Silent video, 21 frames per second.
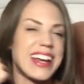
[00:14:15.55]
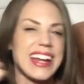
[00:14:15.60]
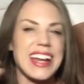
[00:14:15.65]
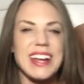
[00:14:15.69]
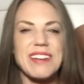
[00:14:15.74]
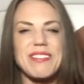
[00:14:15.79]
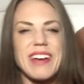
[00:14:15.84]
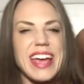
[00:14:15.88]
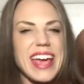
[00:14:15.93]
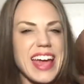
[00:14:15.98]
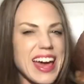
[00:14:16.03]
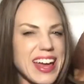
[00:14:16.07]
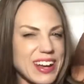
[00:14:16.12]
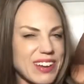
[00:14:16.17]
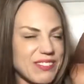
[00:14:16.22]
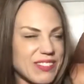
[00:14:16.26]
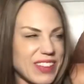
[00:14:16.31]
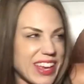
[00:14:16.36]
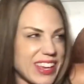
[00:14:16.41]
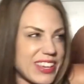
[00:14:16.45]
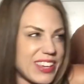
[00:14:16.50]
In my head,
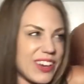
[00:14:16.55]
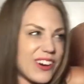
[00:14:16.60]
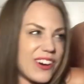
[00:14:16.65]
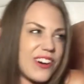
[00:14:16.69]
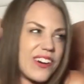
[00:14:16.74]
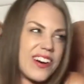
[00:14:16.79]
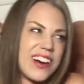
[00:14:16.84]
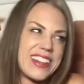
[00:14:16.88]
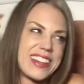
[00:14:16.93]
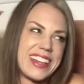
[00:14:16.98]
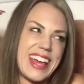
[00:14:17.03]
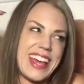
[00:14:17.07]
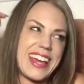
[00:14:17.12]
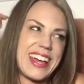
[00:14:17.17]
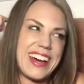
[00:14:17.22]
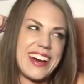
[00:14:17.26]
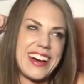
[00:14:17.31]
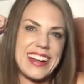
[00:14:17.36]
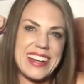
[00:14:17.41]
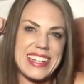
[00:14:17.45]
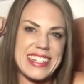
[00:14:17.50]
I'm like,
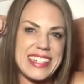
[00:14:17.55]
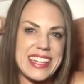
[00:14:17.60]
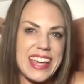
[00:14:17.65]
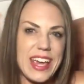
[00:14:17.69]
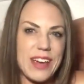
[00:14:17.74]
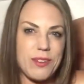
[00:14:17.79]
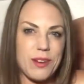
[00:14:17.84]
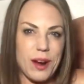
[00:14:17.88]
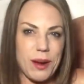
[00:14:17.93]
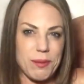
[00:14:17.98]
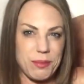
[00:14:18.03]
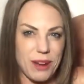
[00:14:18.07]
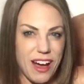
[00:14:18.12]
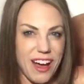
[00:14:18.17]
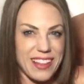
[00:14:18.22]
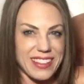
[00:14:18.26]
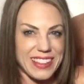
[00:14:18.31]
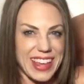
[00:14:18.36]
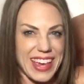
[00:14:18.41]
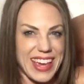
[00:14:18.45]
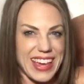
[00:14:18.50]
on a day where I'm
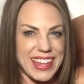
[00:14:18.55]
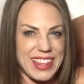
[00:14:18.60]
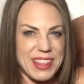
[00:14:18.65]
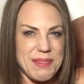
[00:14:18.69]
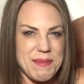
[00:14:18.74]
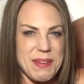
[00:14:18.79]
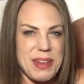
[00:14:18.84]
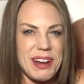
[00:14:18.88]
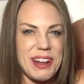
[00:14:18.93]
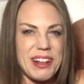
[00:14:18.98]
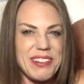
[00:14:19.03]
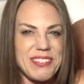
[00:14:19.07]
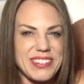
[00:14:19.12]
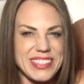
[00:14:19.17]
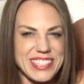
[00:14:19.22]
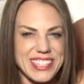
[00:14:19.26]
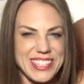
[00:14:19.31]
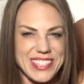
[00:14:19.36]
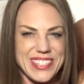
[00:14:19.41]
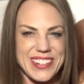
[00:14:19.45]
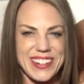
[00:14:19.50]
not laying in the middle of
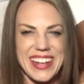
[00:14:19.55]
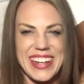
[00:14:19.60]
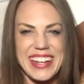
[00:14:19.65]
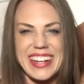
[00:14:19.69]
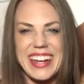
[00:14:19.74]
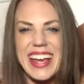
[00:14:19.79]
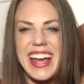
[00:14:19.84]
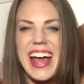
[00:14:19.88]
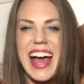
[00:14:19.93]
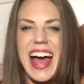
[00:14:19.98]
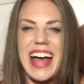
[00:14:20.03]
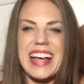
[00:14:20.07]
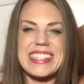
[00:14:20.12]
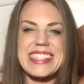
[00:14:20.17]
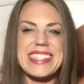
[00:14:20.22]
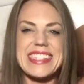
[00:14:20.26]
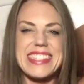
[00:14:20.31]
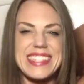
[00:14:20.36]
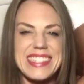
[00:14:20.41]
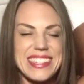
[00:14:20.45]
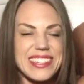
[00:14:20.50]
a street, I
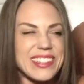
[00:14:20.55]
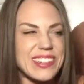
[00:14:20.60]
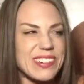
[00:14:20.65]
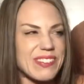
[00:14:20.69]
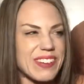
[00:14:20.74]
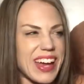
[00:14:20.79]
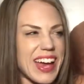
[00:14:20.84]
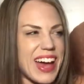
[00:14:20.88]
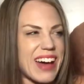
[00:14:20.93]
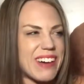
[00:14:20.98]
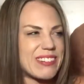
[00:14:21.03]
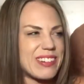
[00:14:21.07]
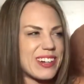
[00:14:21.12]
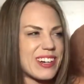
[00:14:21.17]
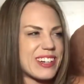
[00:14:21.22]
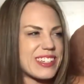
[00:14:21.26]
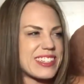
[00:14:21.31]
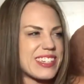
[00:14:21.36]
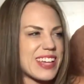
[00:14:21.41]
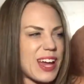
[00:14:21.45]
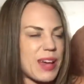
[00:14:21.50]
still might have a
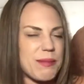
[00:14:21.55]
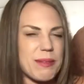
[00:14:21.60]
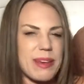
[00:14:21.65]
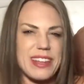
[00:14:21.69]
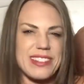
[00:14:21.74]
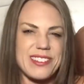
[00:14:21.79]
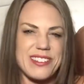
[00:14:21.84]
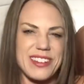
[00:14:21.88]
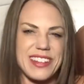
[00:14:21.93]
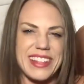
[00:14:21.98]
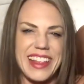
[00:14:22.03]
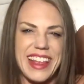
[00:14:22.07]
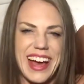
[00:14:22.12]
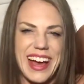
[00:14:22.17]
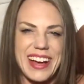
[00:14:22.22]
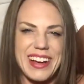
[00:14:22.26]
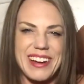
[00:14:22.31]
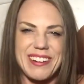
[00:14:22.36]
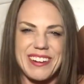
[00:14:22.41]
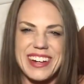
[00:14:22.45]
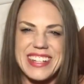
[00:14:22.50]
hard time answering
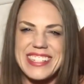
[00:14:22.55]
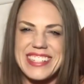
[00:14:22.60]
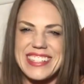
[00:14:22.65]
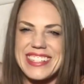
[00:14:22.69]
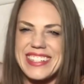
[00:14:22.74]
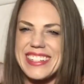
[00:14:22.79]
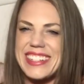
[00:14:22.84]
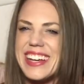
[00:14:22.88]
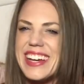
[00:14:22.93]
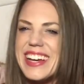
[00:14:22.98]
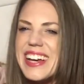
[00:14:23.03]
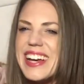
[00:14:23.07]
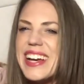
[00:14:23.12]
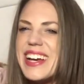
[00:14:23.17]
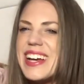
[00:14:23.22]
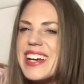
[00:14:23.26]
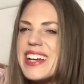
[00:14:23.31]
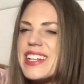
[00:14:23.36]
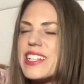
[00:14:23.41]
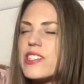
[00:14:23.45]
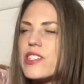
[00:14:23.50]
that question.
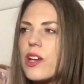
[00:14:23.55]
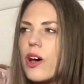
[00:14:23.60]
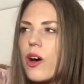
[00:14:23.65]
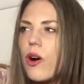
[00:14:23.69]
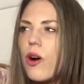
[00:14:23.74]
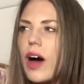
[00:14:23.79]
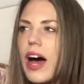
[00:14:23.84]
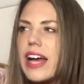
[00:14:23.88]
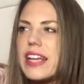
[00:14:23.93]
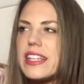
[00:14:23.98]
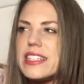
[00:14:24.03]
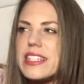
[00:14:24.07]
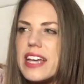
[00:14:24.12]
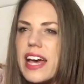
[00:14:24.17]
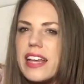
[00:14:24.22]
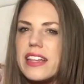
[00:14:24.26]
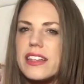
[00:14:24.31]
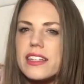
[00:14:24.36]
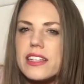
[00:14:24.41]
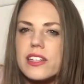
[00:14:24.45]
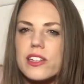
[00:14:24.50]
So
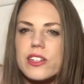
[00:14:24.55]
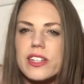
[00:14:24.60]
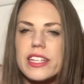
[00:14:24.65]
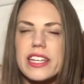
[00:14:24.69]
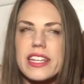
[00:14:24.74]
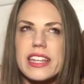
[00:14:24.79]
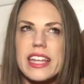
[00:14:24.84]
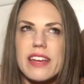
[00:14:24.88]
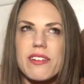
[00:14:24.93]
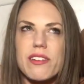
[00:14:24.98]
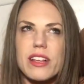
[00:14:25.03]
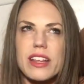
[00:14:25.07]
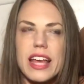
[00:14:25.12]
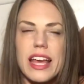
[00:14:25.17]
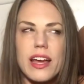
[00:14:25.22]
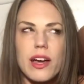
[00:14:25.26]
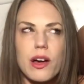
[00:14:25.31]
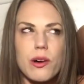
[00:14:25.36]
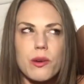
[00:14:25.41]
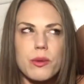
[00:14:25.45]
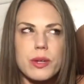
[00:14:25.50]
I literally, they were
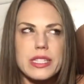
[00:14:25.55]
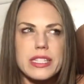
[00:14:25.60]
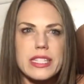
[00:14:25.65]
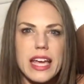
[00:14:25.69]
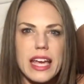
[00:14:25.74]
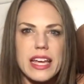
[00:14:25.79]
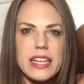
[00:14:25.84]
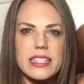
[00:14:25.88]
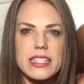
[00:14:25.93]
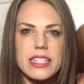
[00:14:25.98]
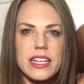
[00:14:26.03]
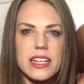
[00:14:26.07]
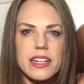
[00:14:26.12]
like, oh, what day is it?